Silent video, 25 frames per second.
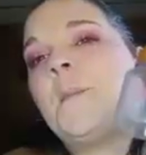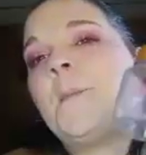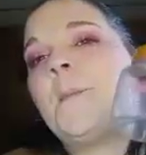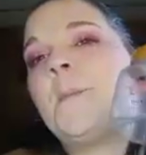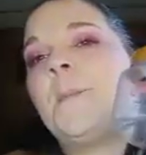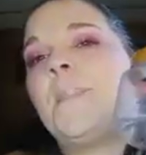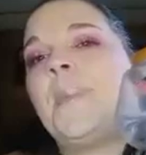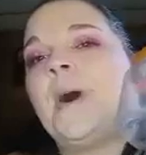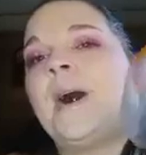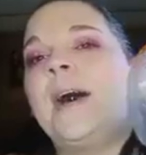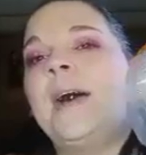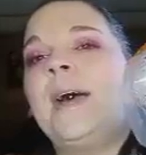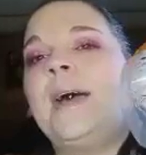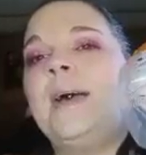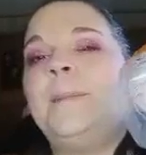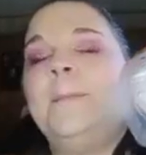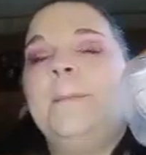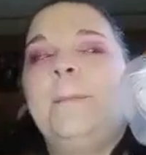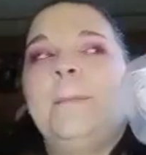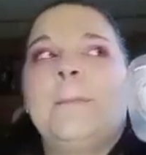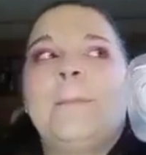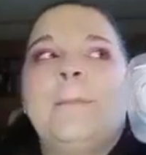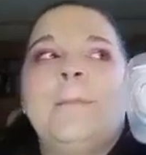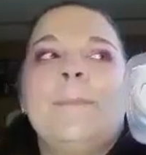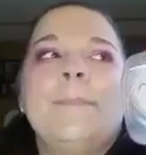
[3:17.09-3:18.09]
But
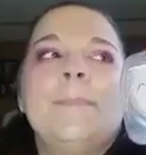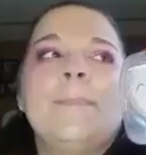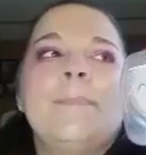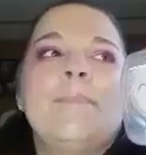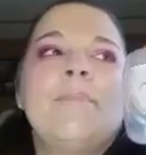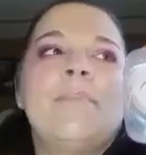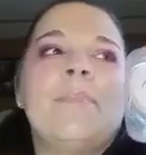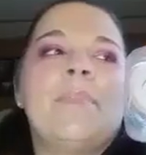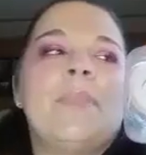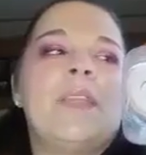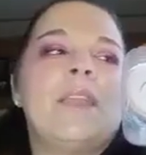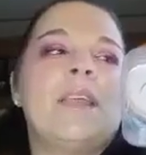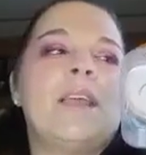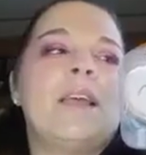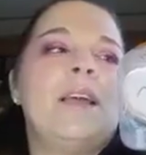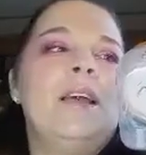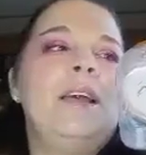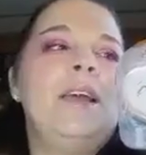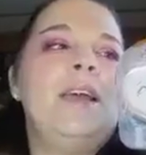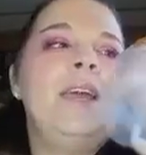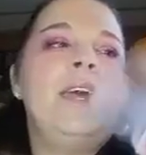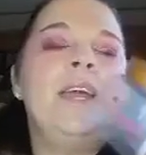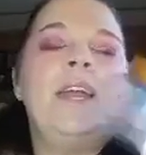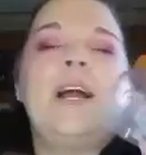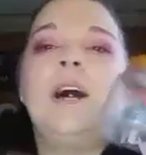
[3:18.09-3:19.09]

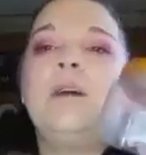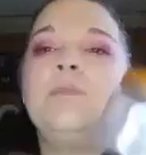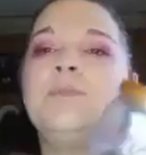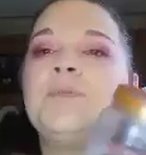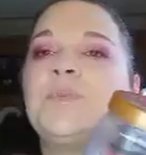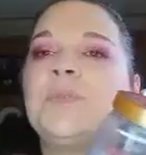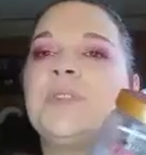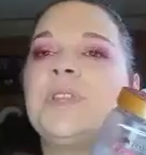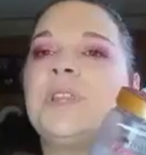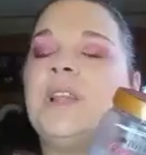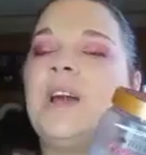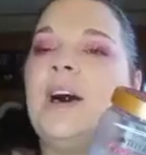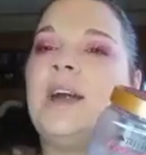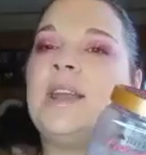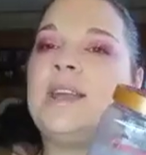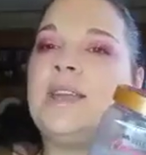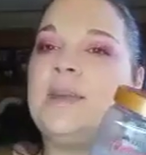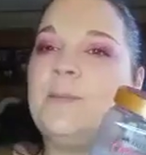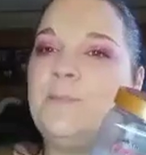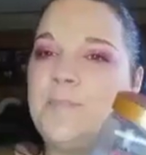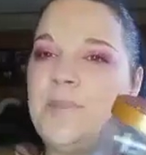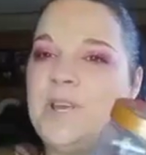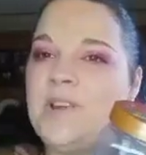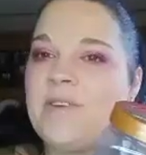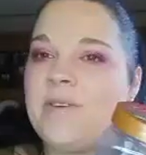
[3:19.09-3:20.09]
it helps with a lot of
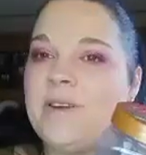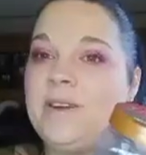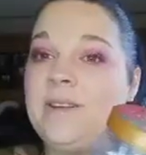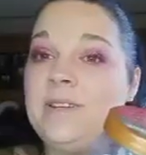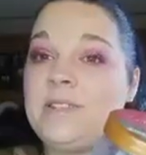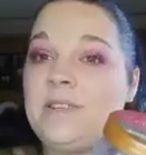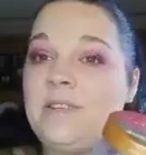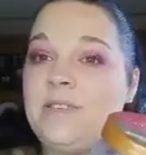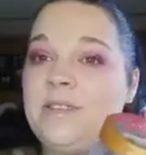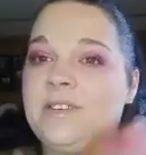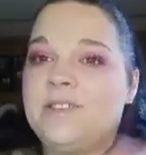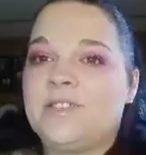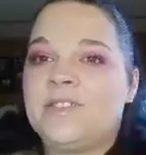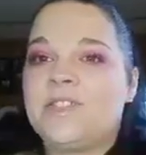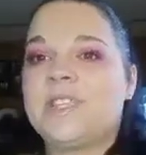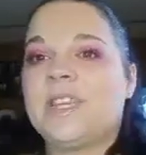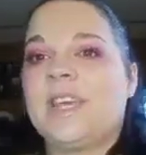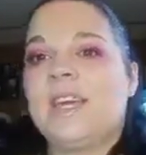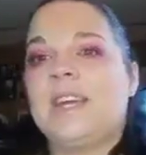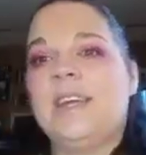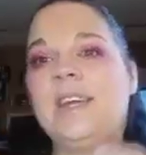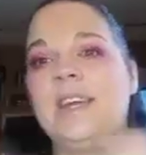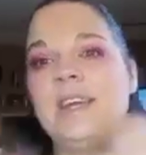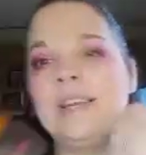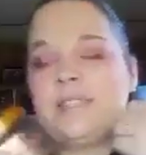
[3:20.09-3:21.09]
impurities on your
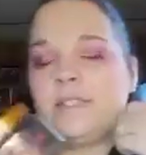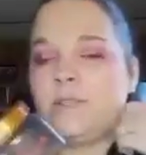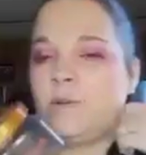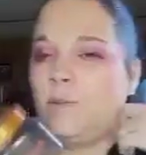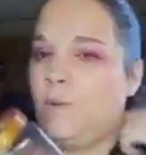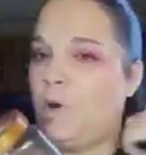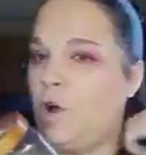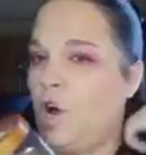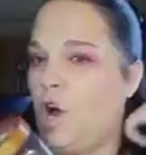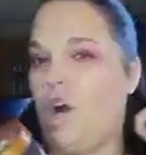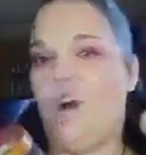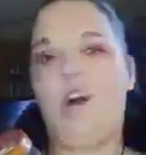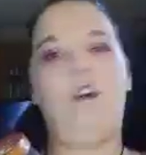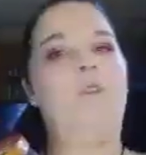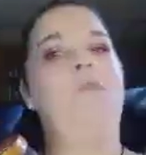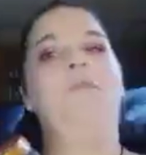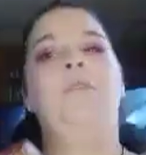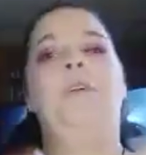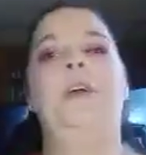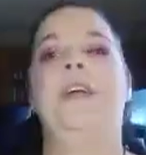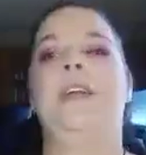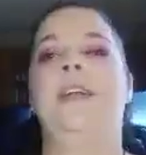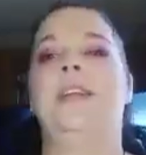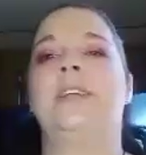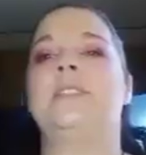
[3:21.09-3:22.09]
skin. It gets them off,
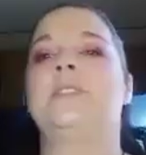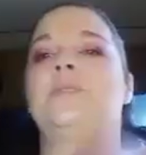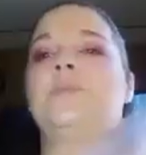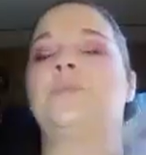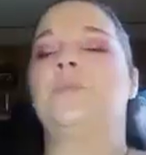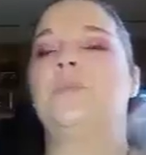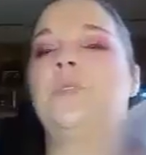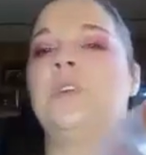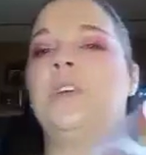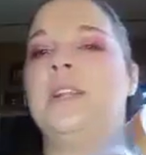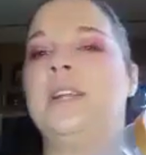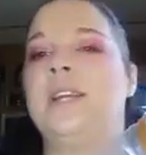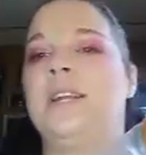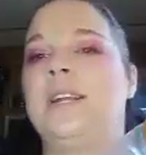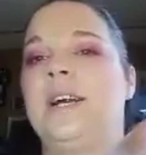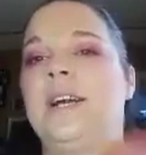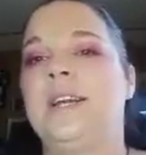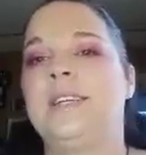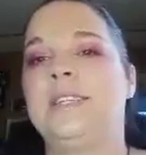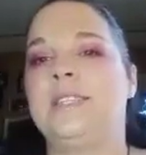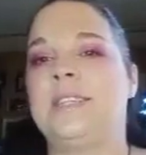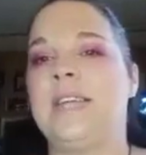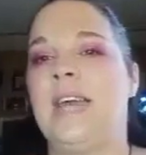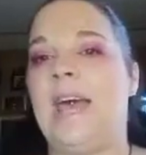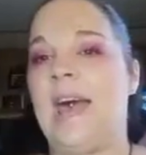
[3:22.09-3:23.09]
and it's really
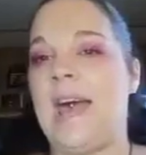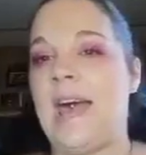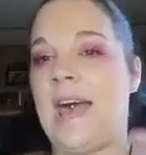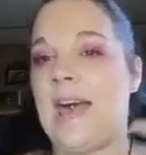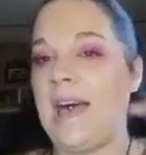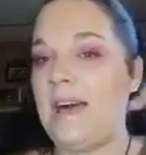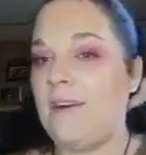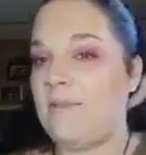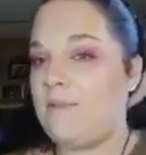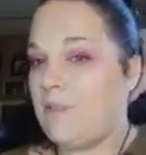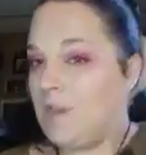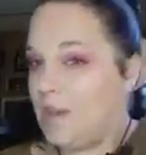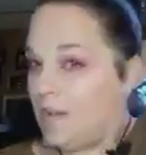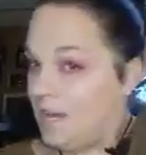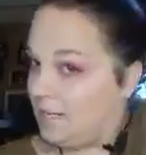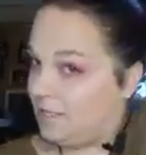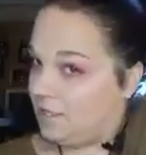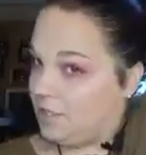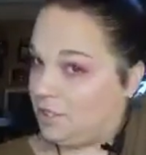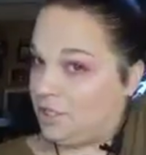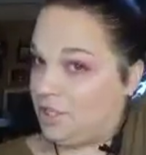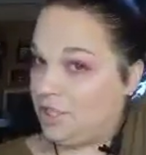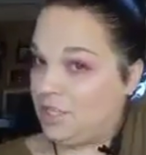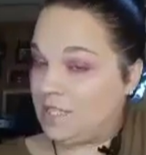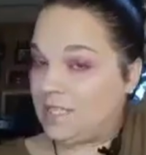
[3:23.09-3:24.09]
nice to have
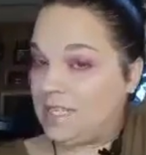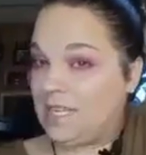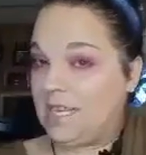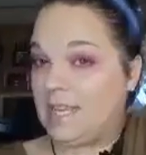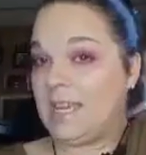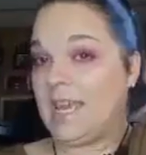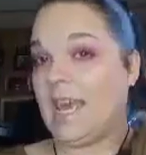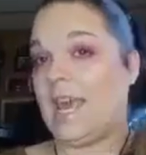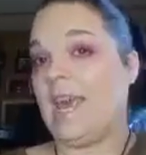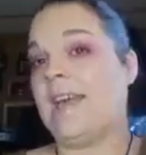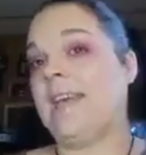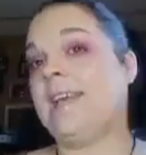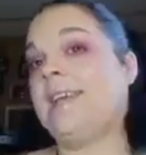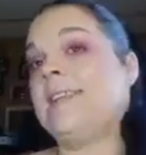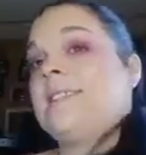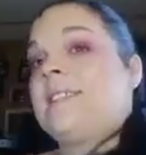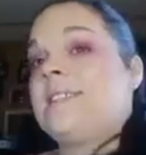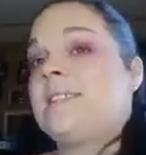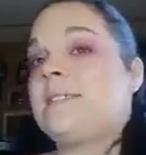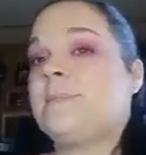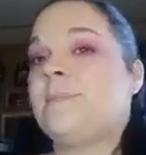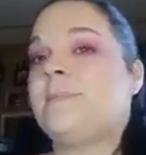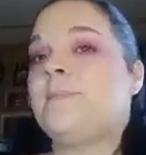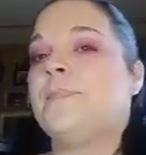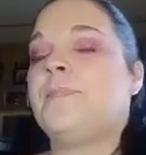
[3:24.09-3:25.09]
just in
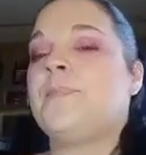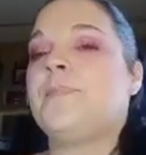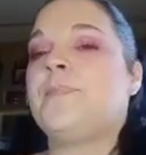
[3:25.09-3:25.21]
case.